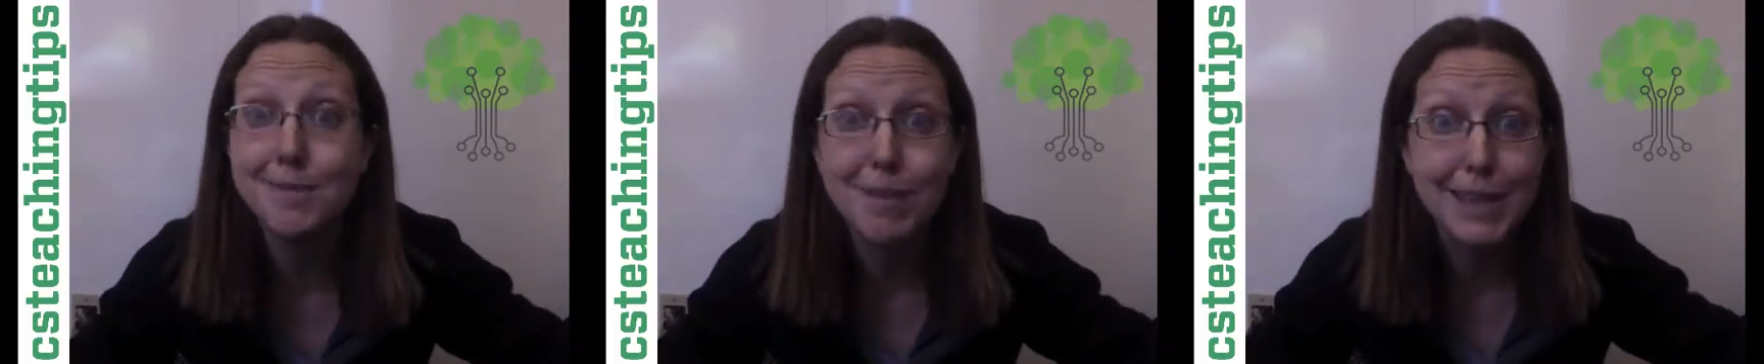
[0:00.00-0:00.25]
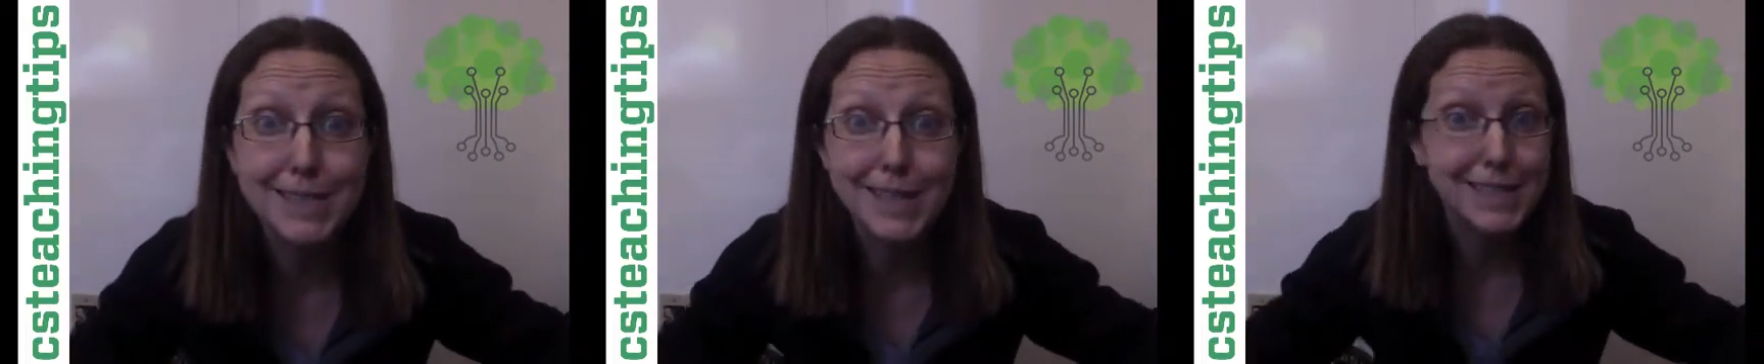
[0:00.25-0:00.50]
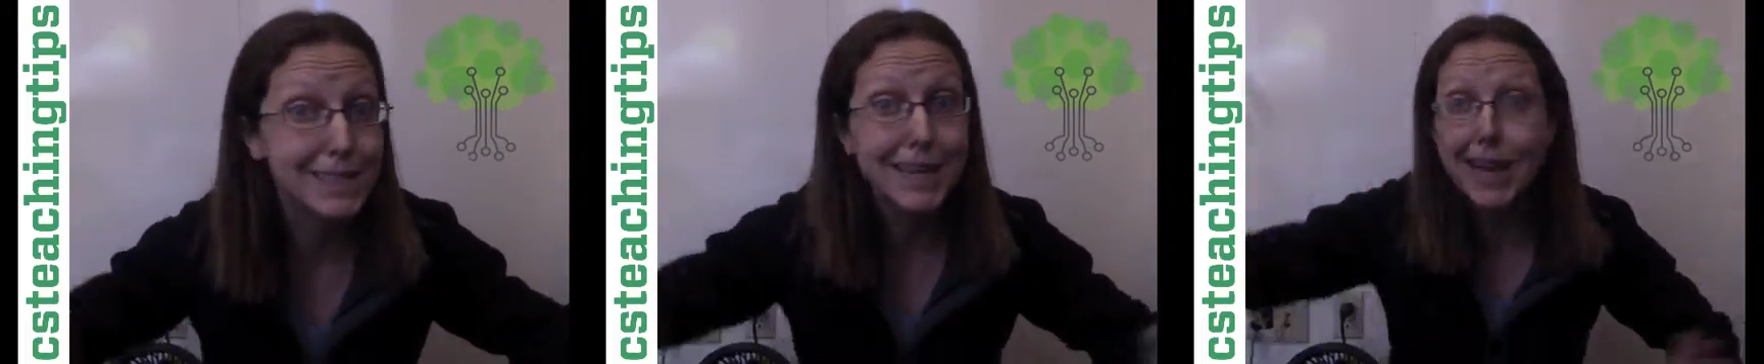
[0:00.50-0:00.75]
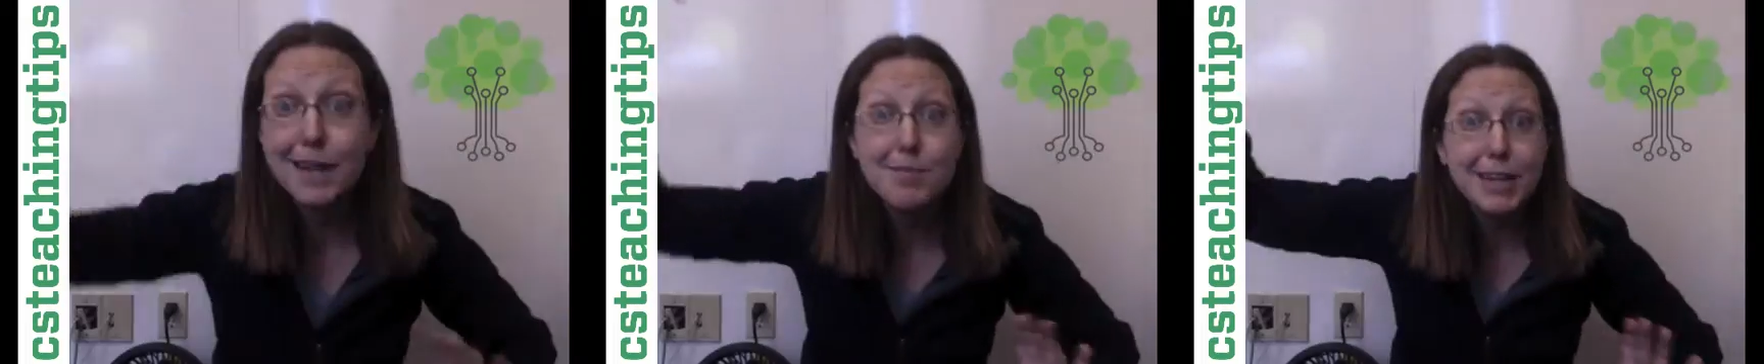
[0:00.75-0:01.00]
make sense? Can
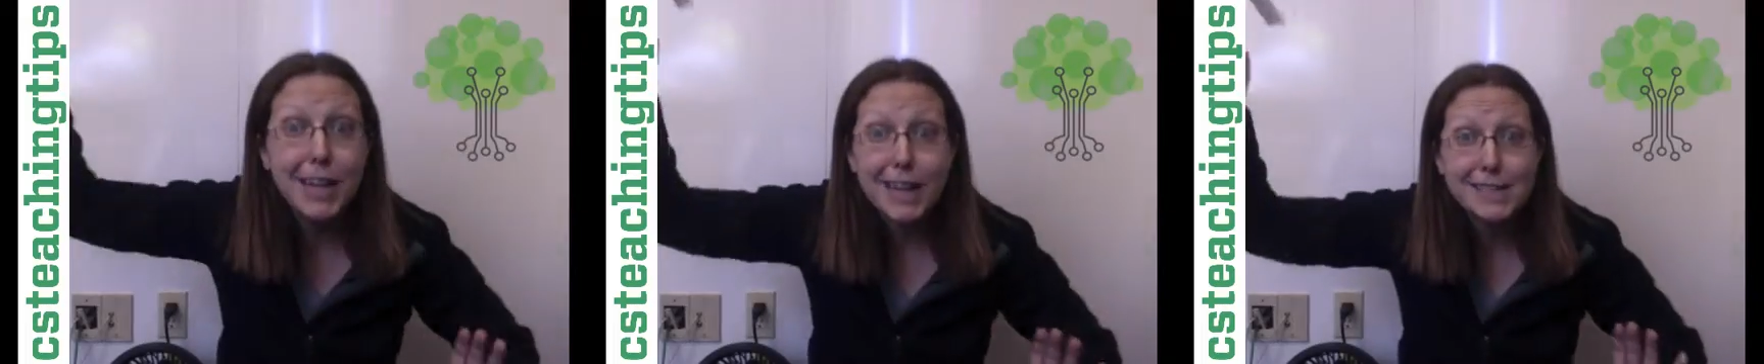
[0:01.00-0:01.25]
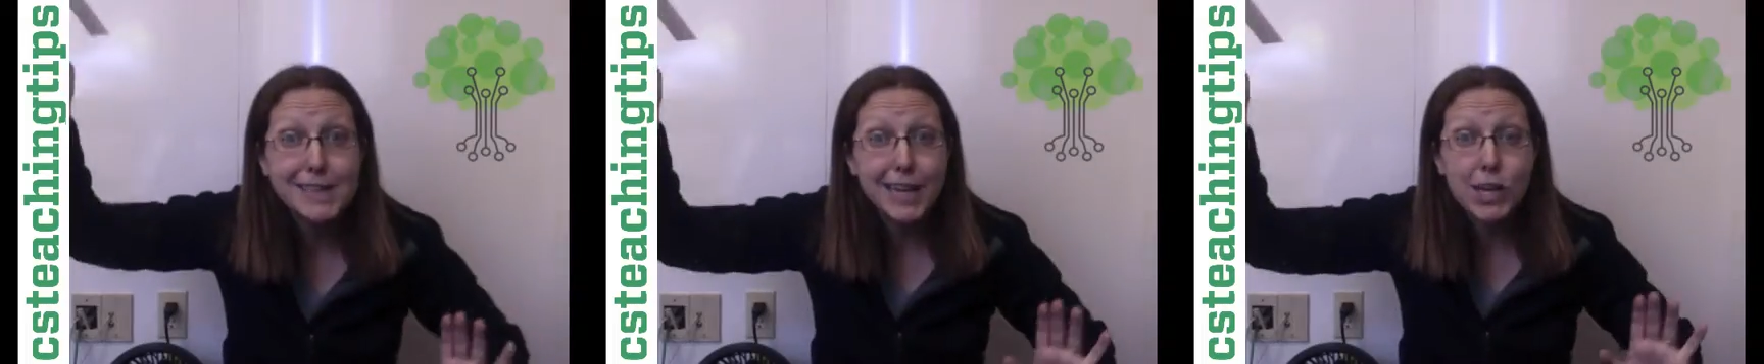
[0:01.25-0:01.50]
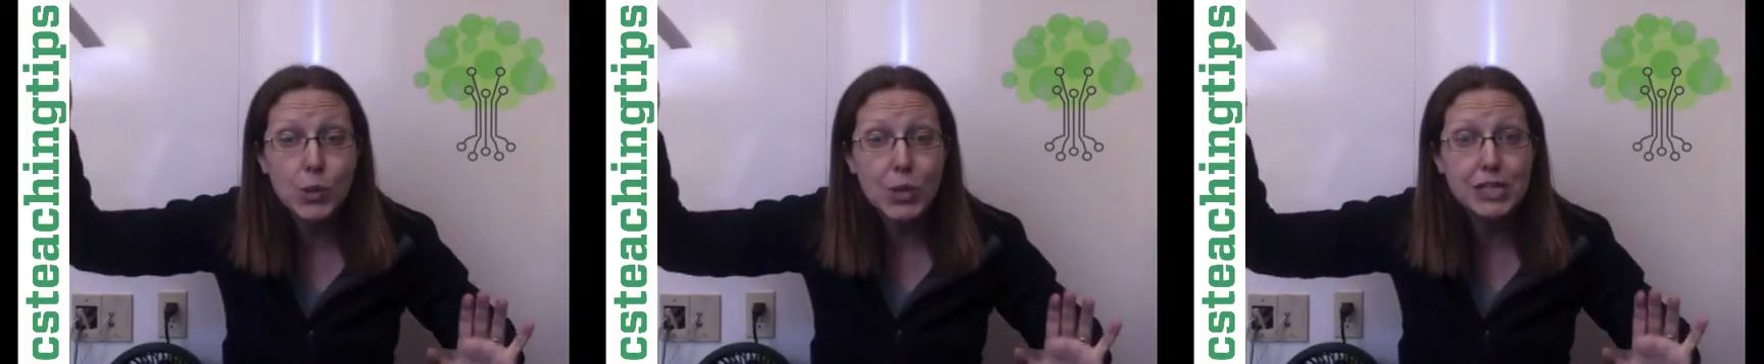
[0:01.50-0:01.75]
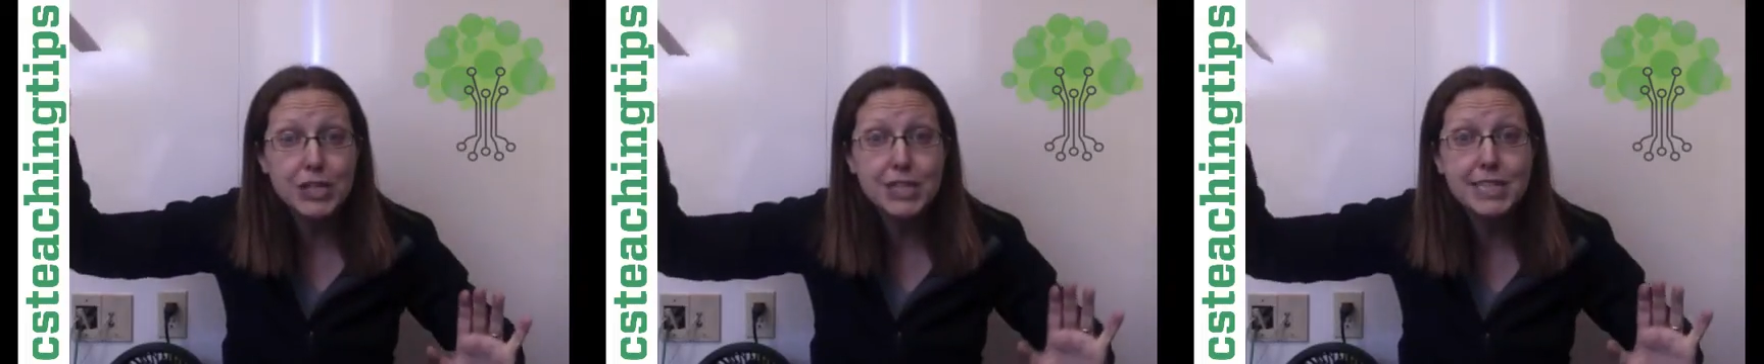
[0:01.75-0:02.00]
anybody ask any
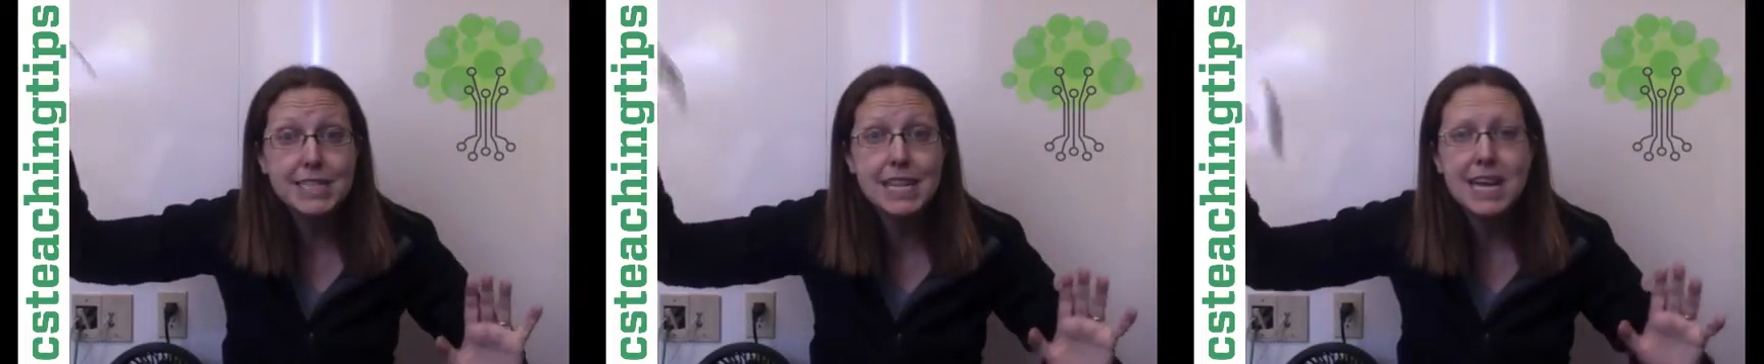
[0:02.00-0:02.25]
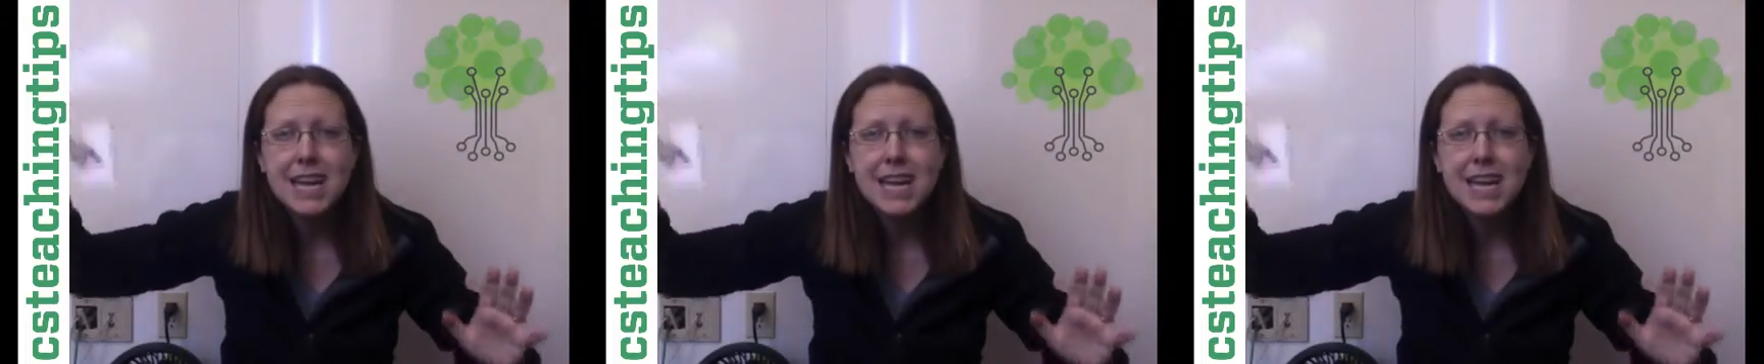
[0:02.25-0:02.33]
questions?